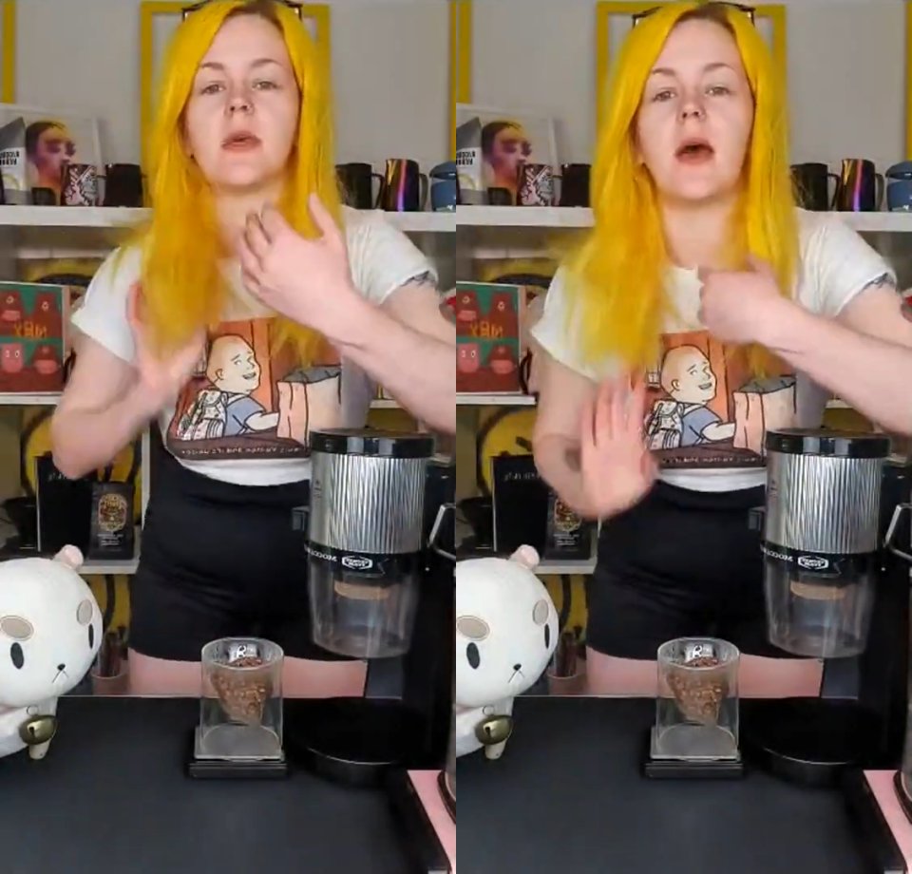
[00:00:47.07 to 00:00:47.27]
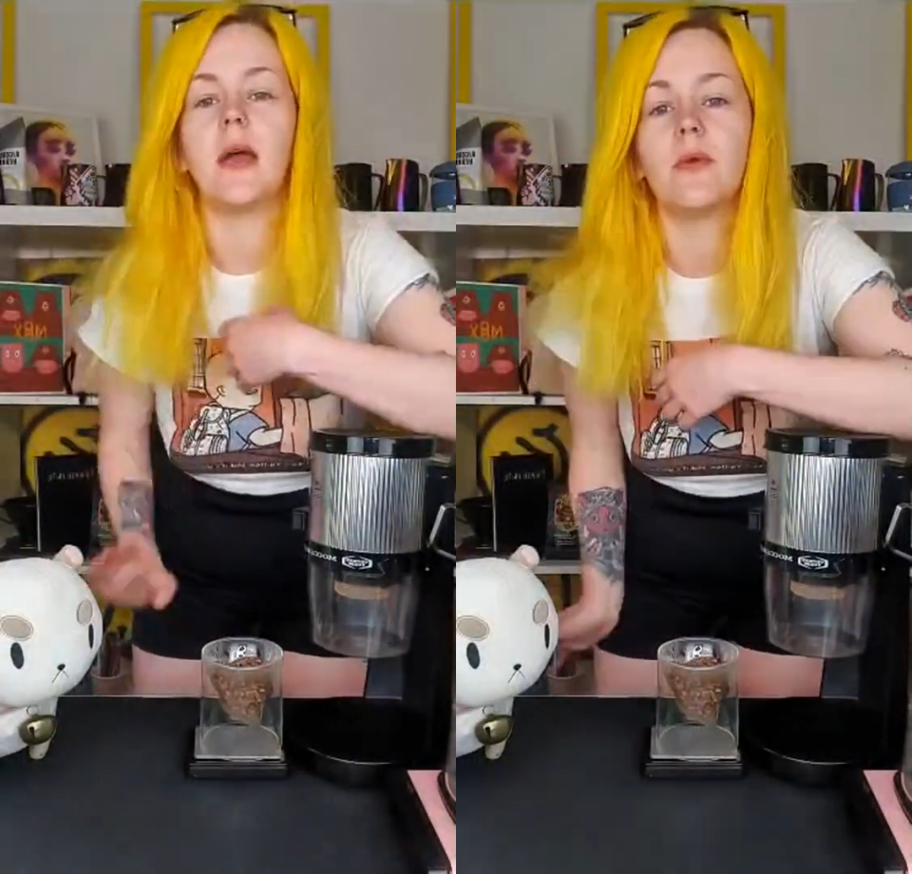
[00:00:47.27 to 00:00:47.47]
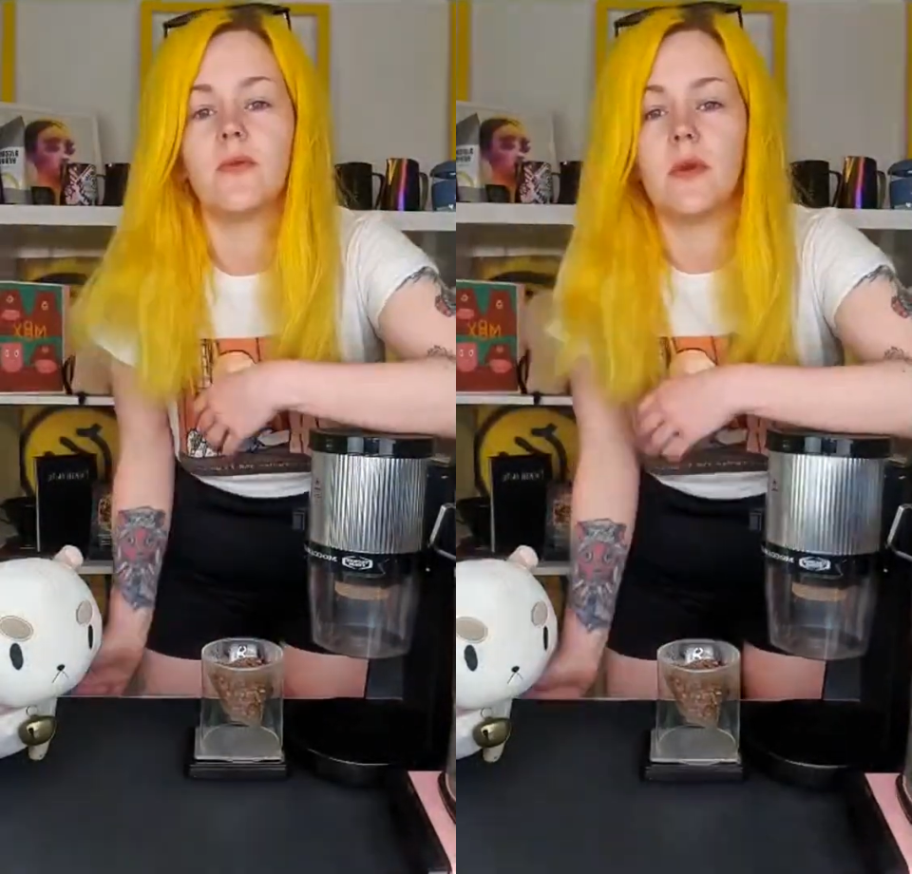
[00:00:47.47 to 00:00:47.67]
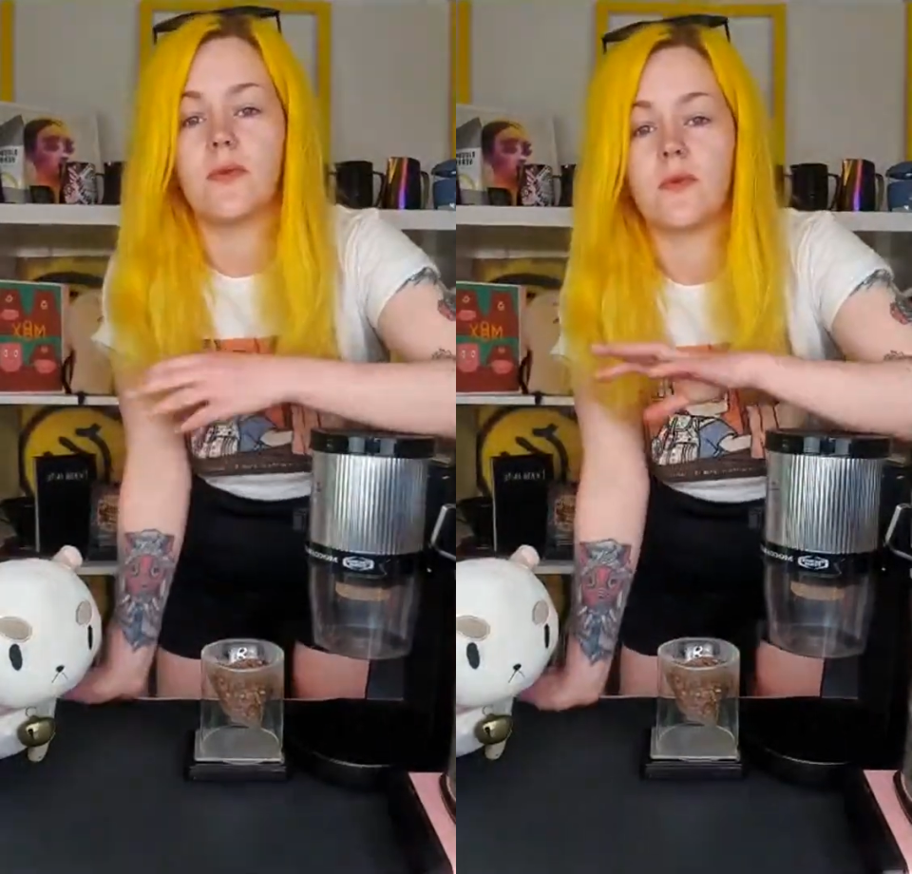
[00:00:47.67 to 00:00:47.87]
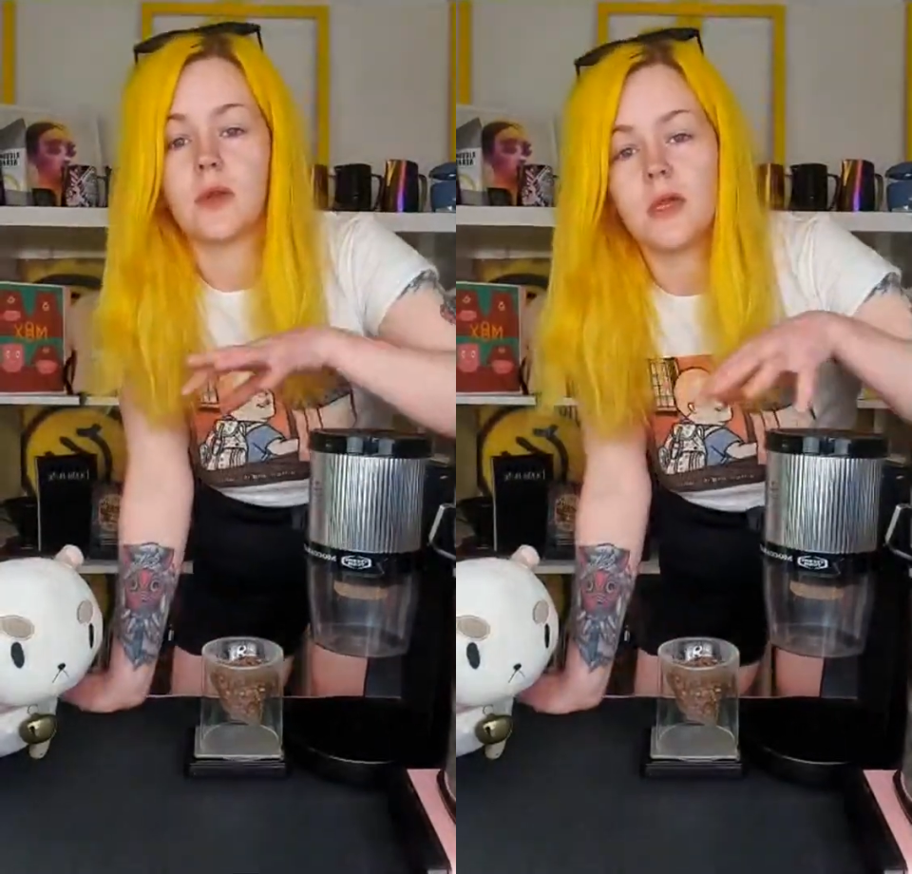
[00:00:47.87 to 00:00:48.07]
I prefer
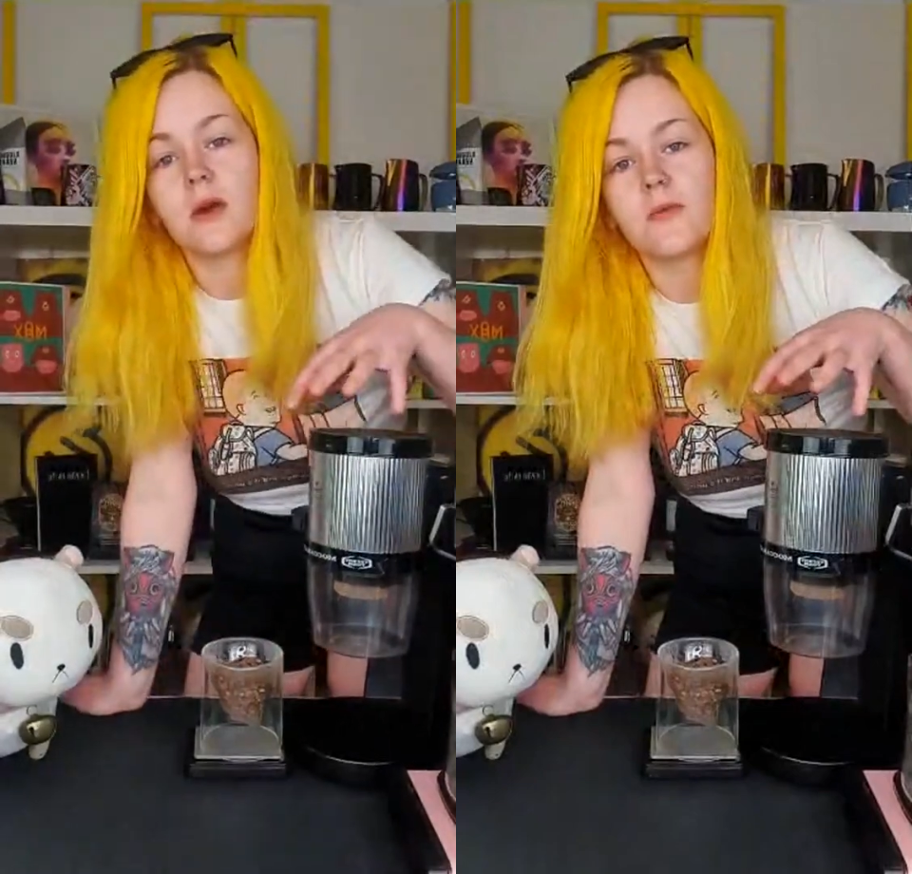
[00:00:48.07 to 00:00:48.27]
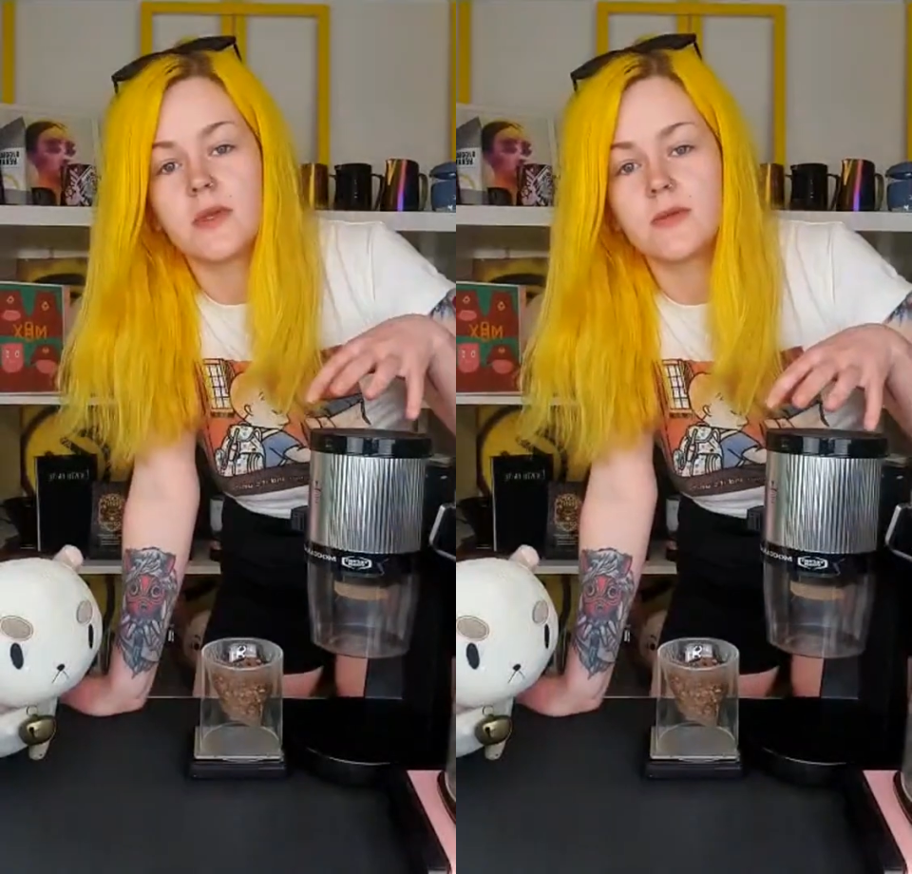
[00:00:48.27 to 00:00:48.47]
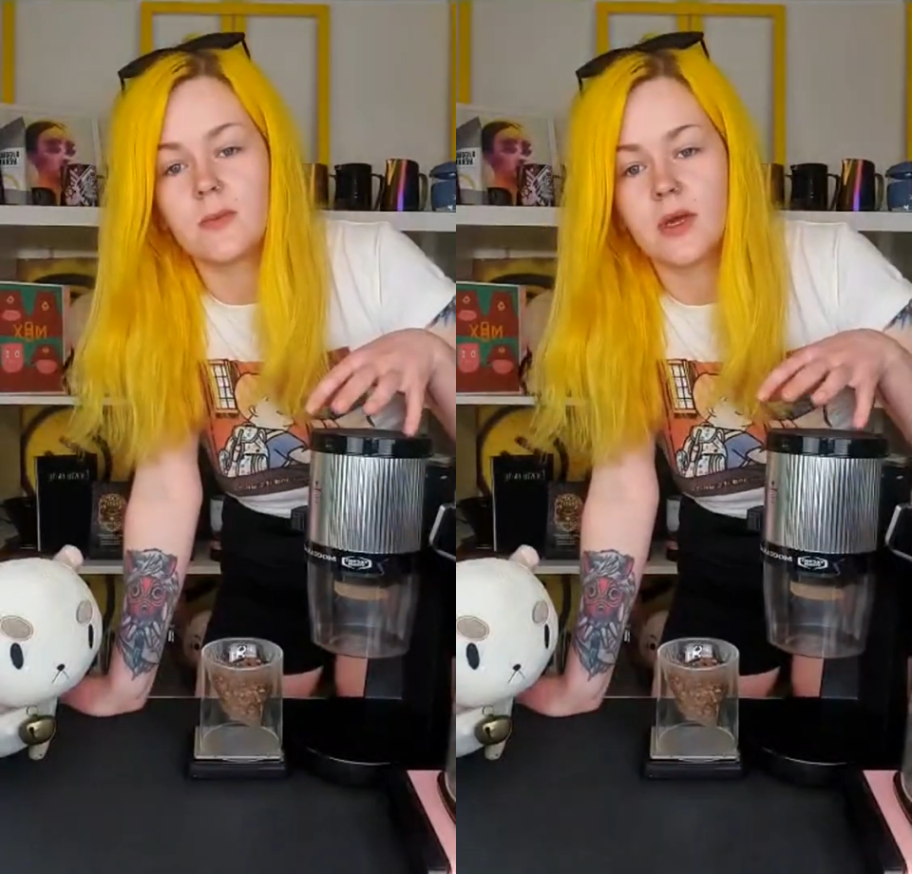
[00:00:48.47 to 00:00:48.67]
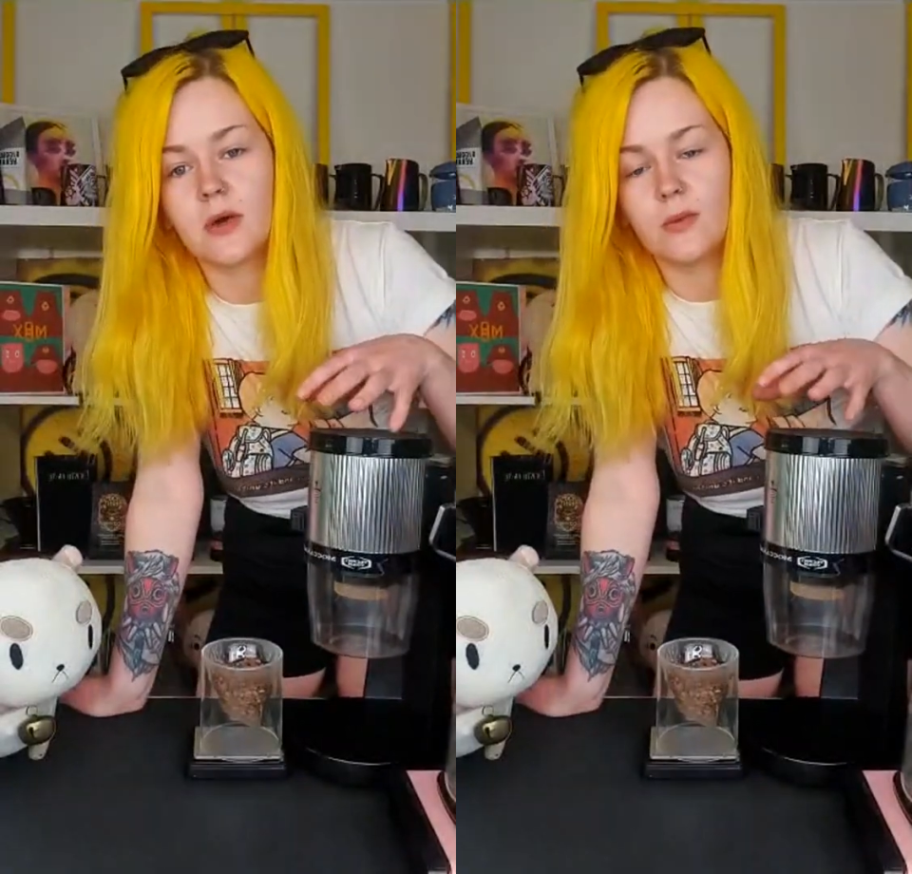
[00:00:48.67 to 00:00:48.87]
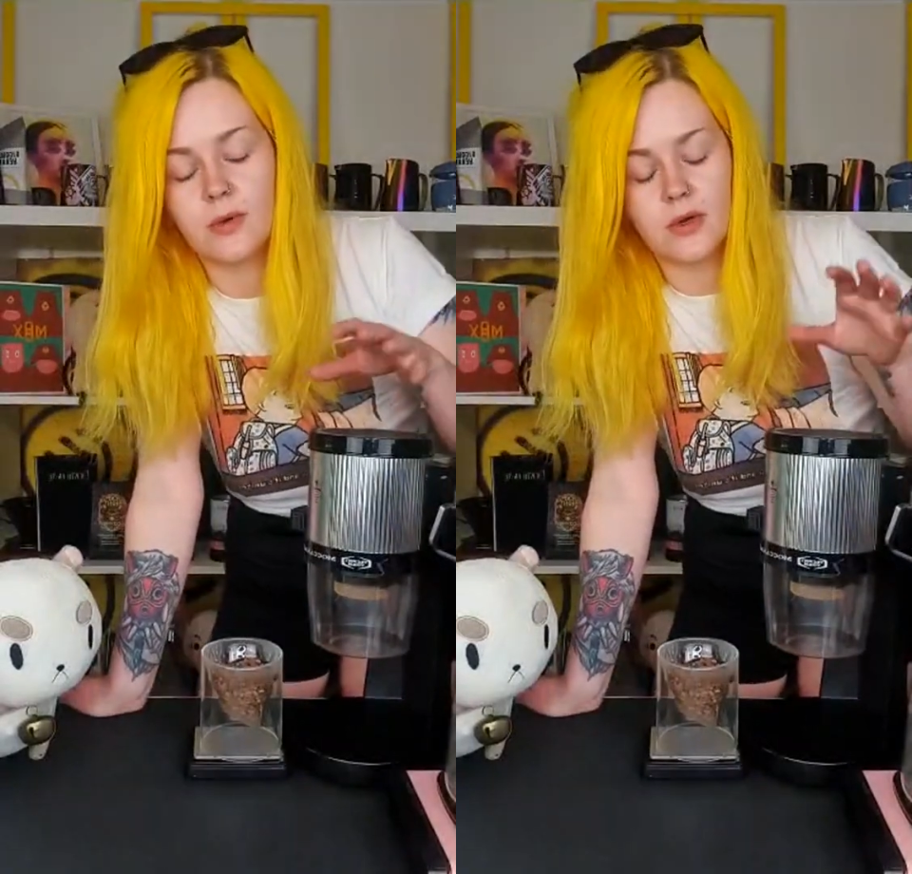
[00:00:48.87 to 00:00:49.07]
fruity coffees with my
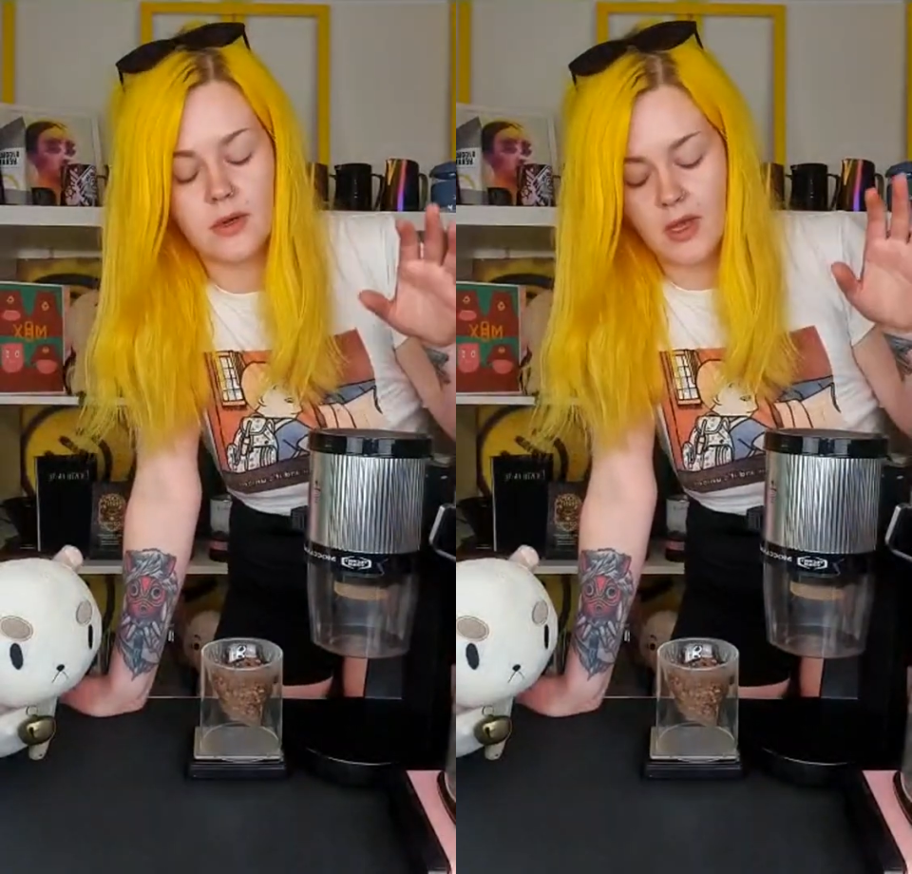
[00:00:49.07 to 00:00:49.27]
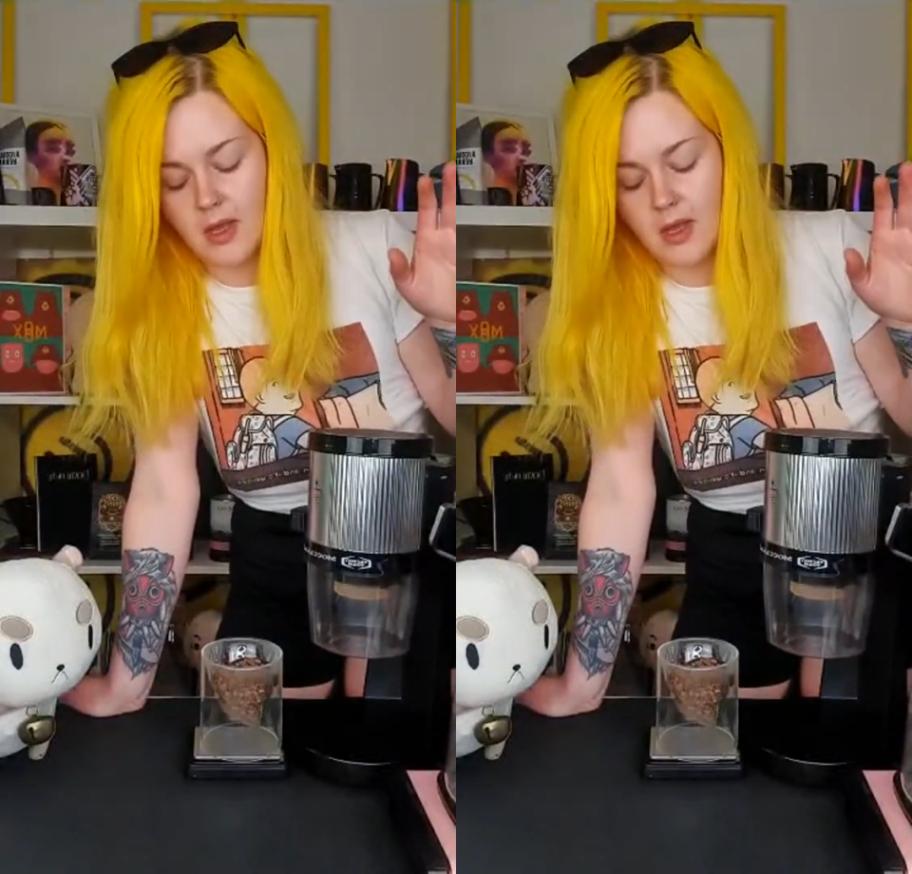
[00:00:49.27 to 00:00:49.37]
cold brew.